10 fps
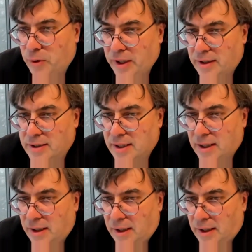models,
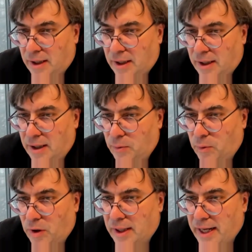uh,
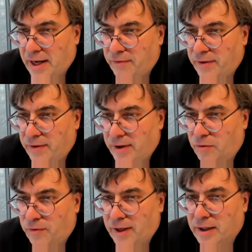what level
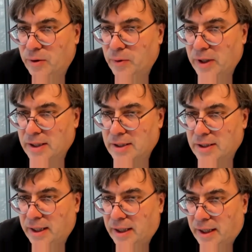of
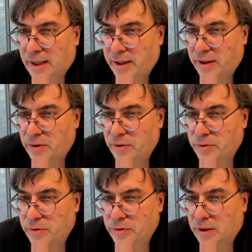accuracy are you
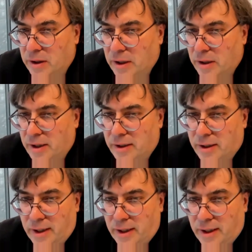using
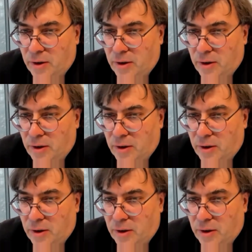currently?